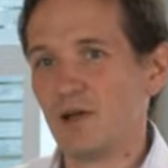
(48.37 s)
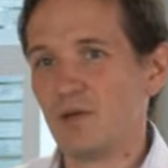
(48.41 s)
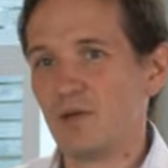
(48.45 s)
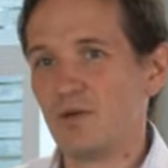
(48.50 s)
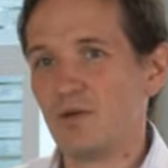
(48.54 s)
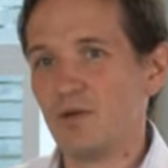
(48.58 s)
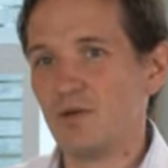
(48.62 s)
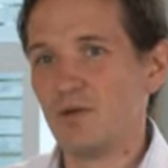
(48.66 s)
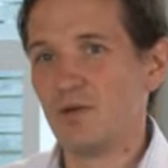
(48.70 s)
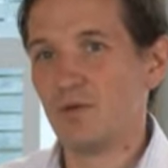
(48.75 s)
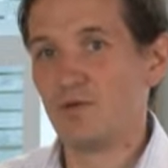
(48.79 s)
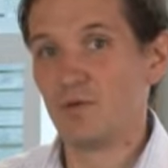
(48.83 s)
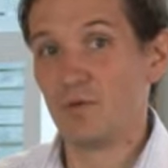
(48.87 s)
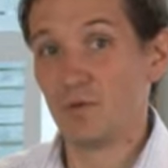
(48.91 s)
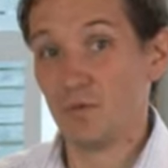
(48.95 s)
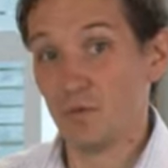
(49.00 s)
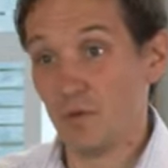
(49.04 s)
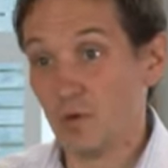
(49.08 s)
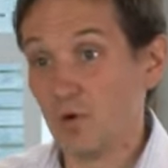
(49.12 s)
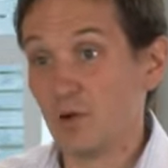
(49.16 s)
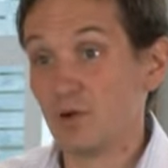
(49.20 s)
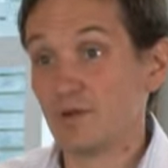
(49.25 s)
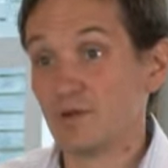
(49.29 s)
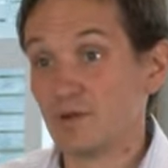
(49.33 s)
who
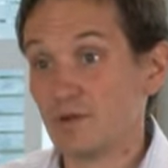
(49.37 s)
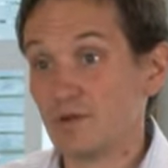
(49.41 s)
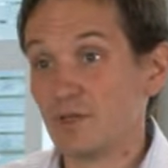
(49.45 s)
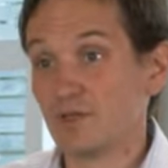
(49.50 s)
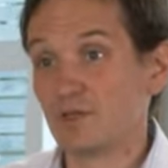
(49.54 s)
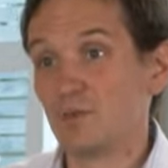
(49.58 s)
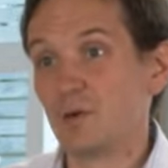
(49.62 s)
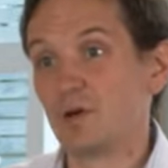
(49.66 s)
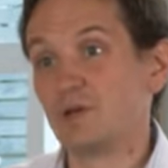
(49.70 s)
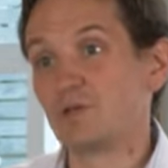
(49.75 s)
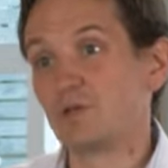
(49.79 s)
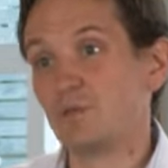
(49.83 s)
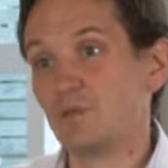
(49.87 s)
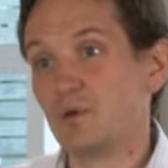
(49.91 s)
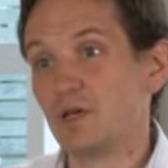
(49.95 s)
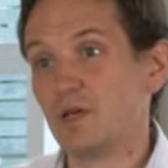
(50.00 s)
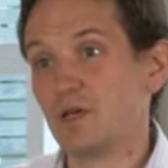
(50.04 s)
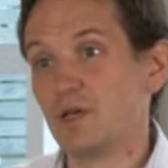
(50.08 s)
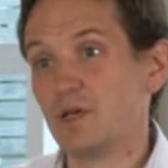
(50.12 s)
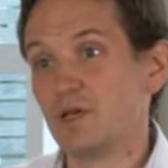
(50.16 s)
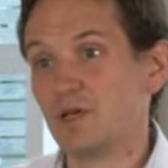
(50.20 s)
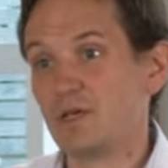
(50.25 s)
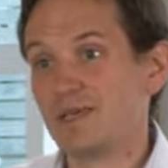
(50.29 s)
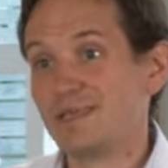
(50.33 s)
were also just about to
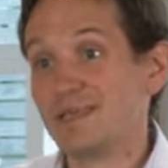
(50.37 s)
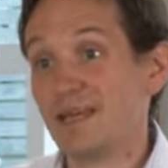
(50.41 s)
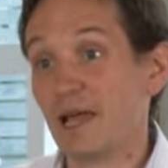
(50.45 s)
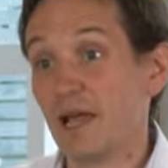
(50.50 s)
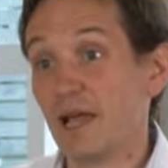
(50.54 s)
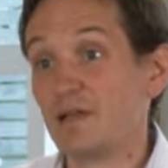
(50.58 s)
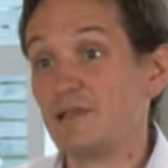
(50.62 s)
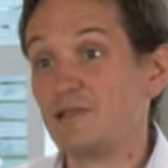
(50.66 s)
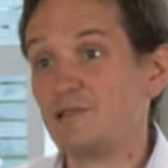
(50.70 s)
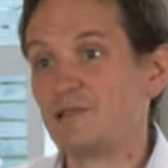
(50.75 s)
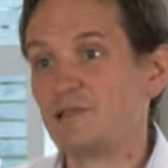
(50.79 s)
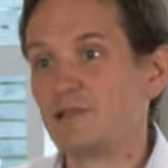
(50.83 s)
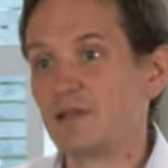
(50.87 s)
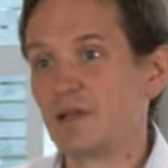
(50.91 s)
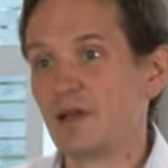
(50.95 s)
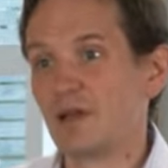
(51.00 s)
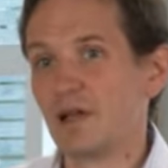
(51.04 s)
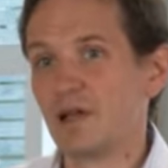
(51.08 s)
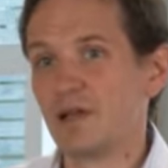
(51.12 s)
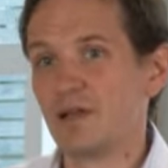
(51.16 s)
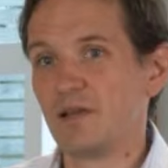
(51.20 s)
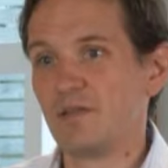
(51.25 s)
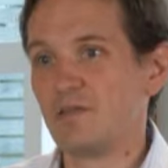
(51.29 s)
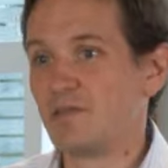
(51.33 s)
be dads,
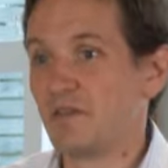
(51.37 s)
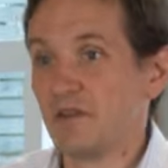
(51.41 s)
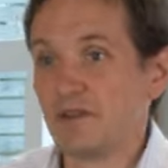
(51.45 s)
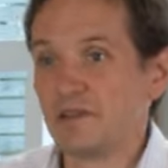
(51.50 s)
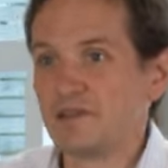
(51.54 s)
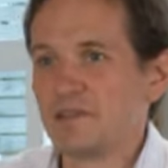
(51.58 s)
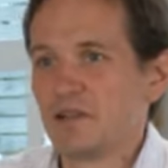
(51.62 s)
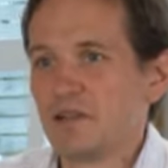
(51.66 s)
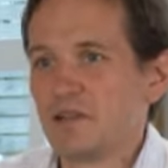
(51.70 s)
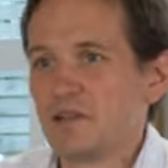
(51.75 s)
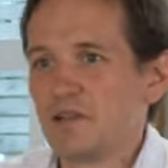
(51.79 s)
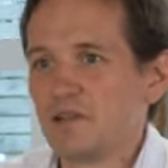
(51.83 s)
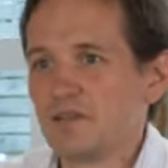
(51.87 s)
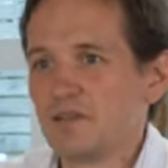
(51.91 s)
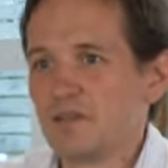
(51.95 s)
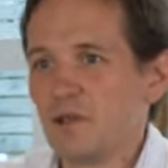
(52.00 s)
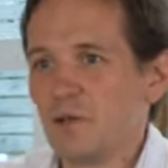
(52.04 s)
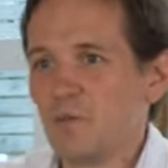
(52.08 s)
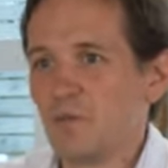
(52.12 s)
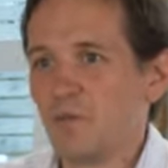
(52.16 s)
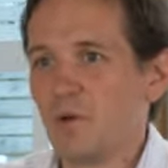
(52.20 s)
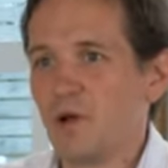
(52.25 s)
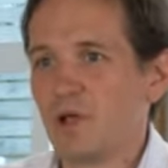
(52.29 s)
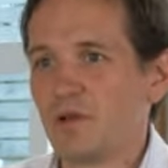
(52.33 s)
and they felt exactly the
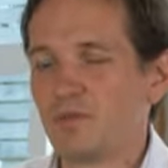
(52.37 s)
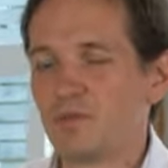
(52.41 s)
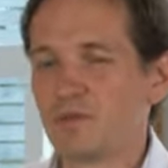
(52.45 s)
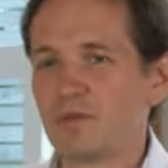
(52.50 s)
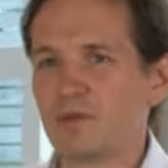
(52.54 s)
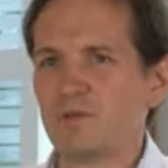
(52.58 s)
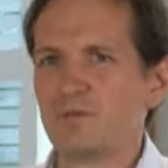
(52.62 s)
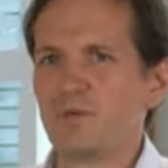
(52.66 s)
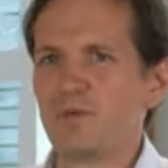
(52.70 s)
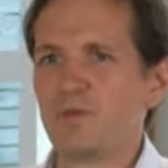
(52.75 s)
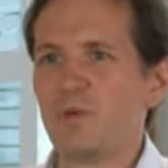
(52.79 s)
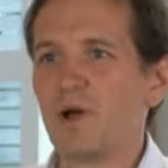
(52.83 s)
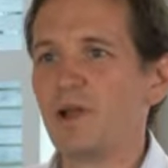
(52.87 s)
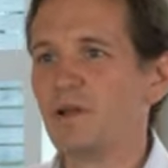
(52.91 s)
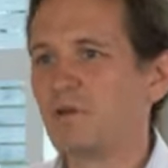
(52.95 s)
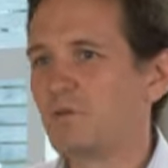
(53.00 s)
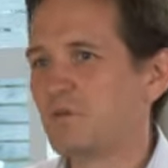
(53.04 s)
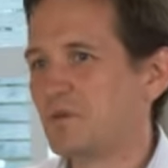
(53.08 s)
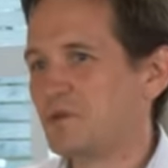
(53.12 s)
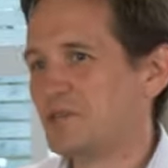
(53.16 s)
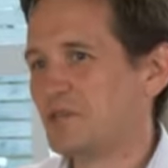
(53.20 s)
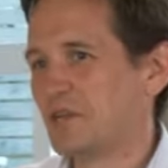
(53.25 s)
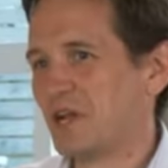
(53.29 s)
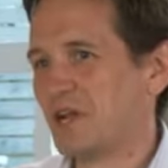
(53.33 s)
same way. And we thought, well, why
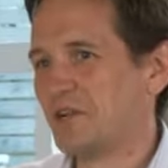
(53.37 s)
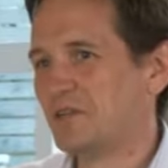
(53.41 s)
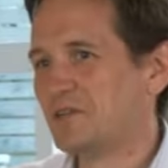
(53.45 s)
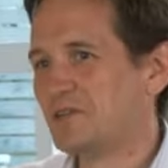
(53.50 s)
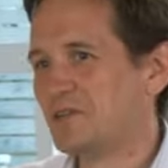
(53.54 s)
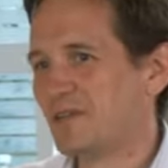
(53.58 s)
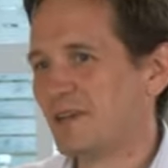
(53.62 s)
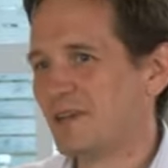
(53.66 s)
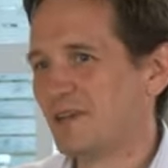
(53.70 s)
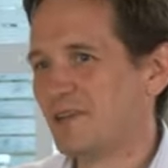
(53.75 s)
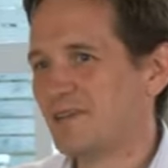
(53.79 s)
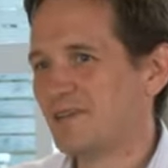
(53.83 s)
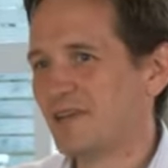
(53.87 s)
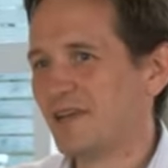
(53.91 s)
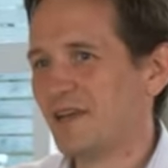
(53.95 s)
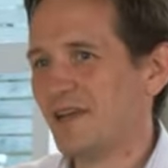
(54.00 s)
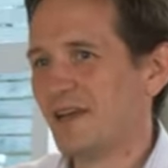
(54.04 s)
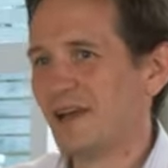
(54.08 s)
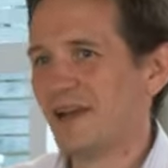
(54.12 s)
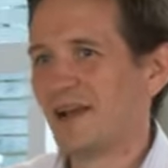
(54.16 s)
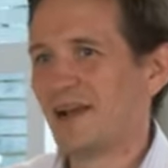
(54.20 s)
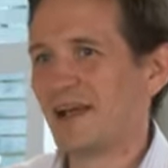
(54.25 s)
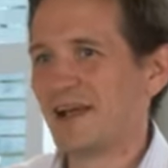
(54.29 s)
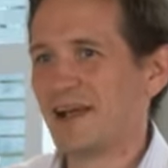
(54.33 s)
don't we change that
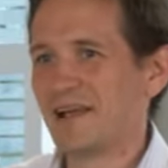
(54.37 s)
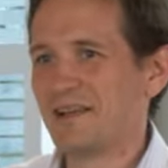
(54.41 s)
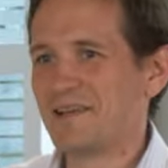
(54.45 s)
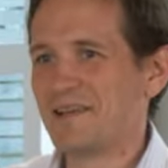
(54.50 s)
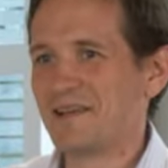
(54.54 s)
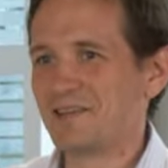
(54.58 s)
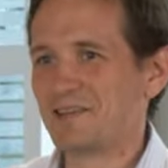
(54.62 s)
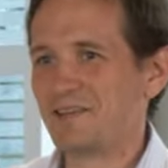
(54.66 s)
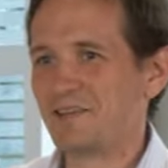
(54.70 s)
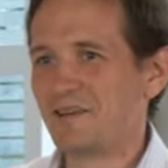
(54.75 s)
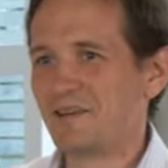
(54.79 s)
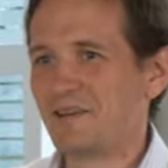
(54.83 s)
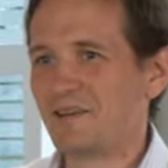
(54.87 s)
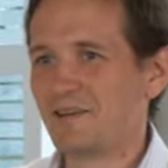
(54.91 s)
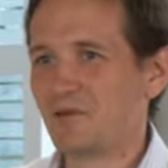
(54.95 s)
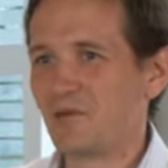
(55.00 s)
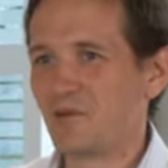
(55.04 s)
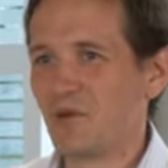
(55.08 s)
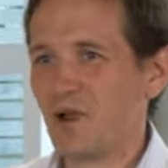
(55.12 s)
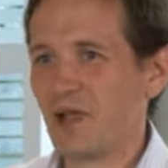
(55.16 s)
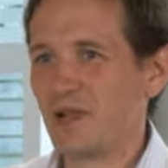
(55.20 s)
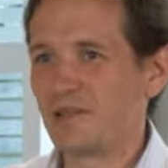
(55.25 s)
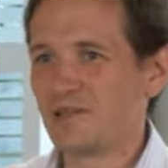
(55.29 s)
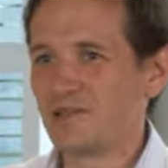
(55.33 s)
and actually
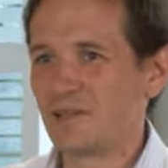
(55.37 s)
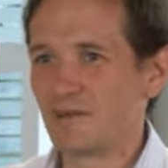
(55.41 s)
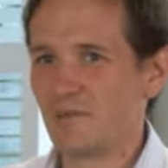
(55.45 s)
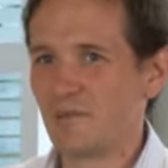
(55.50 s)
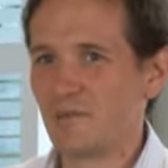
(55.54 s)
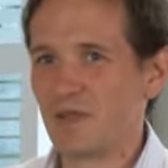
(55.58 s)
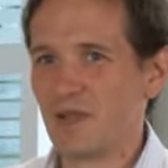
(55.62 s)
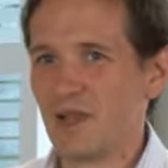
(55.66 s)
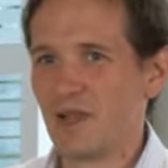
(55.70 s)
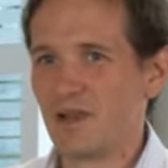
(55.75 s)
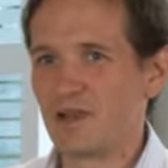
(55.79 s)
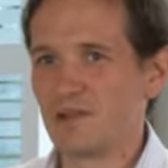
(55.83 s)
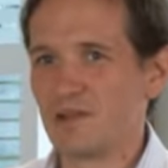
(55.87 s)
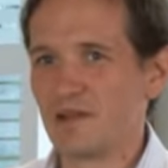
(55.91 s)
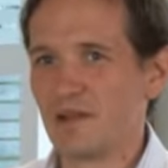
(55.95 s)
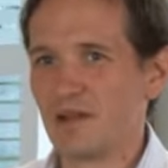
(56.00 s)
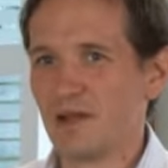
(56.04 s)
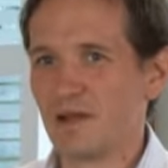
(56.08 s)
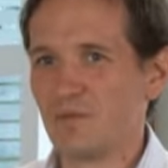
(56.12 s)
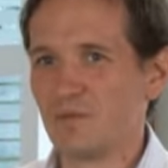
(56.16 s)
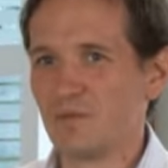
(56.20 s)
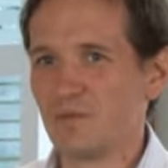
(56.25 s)
create something that